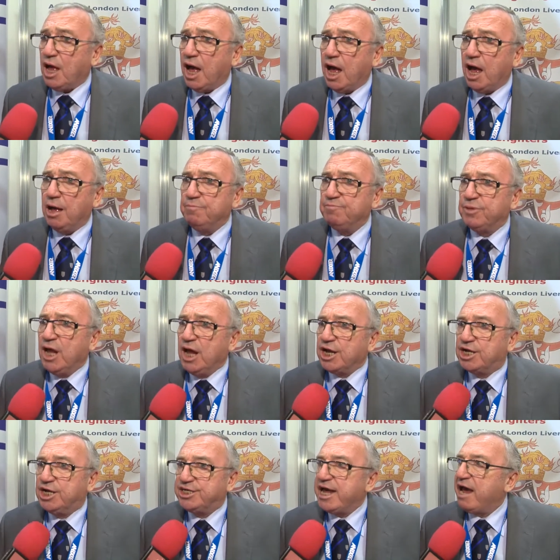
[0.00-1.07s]
um,
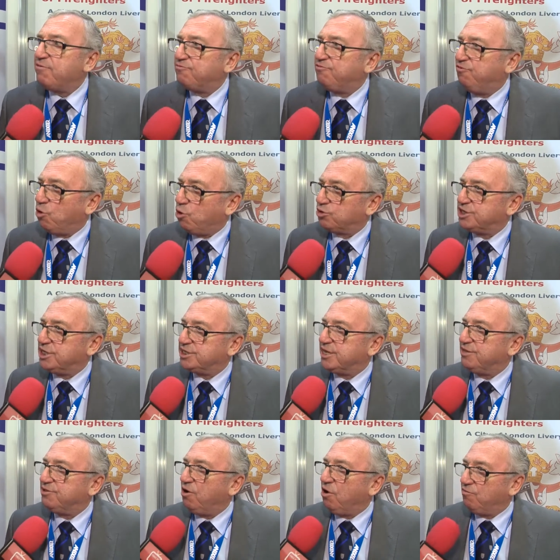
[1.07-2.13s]
cadet forces
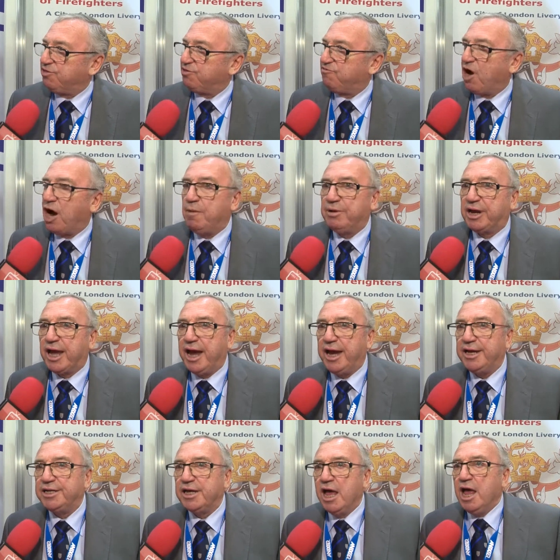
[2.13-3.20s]
the, of the fire
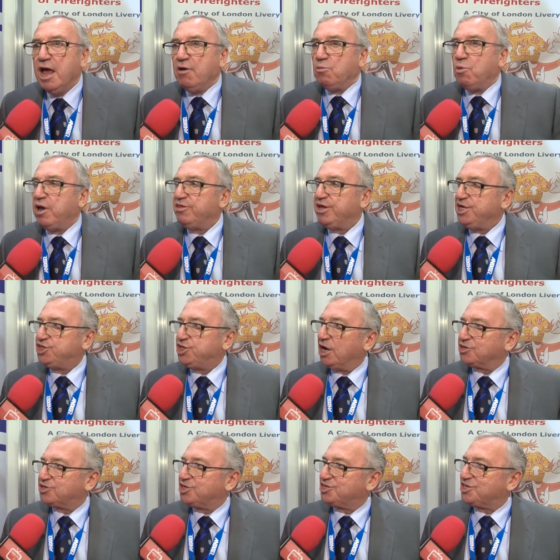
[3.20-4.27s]
brigade, where these
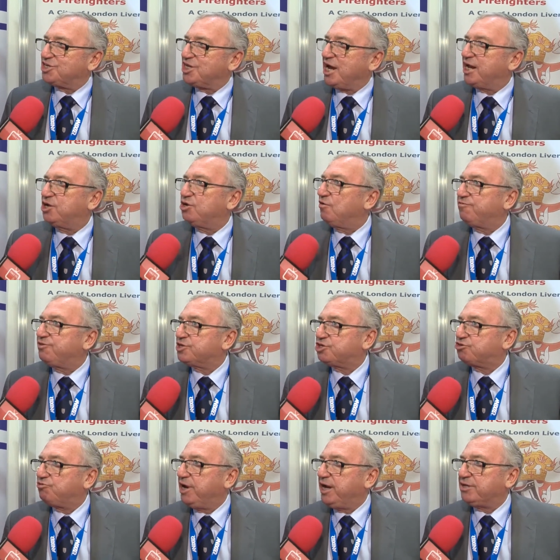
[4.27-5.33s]
youngsters are taken off the
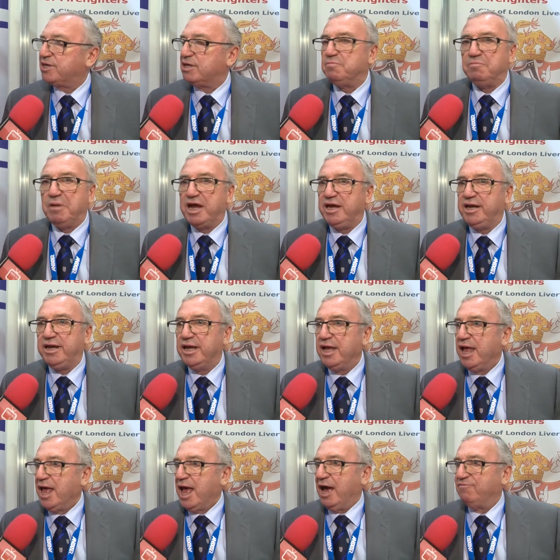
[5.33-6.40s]
street that may
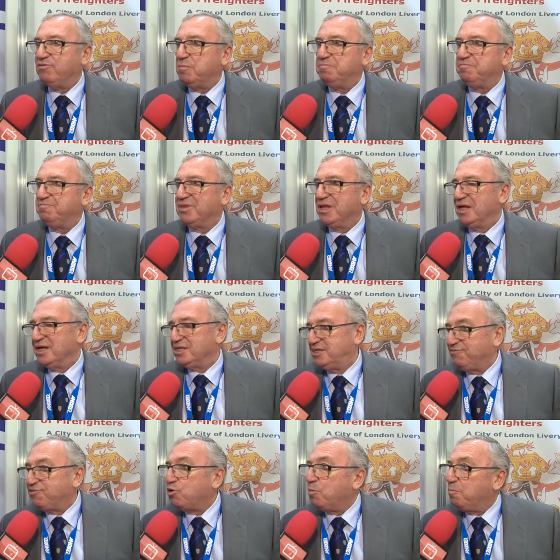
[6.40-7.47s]
have a
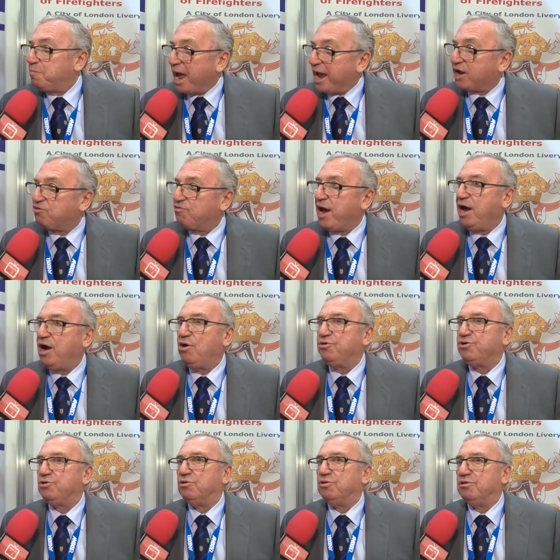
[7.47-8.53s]
difficult
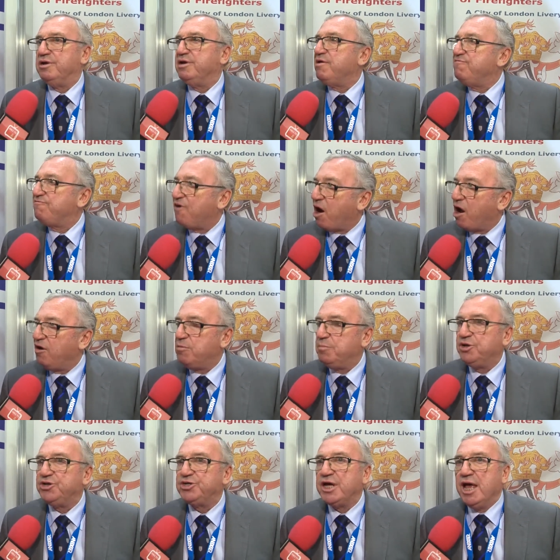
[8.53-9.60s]
background or an
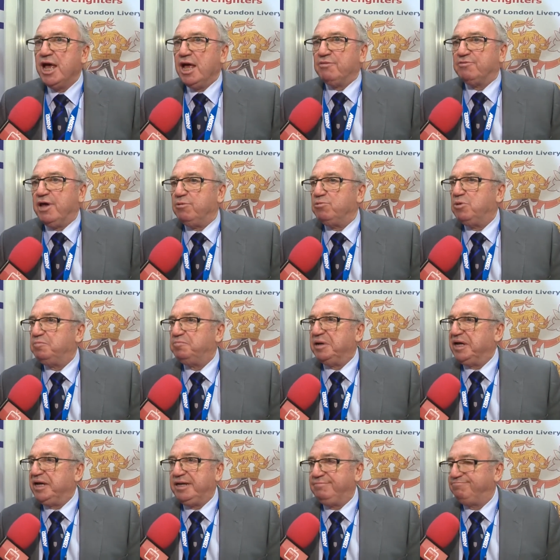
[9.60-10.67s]
environment. There would
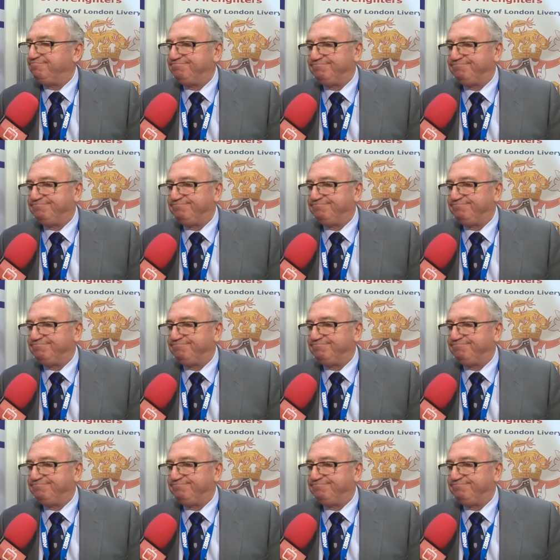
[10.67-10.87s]
be